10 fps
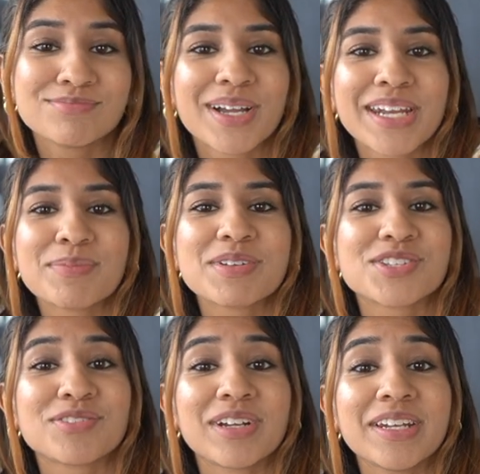My name is
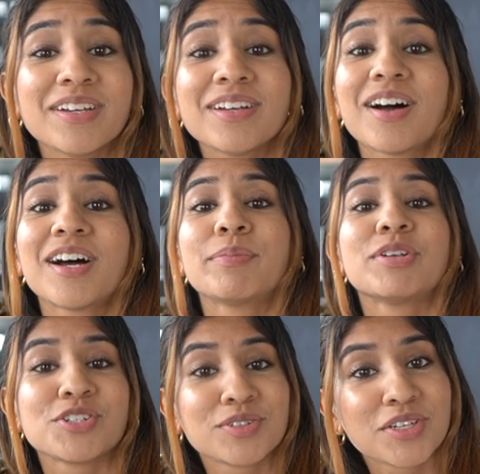Surina, I'm
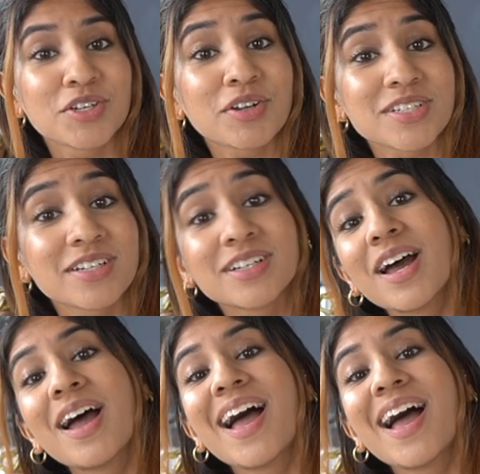a junior doctor,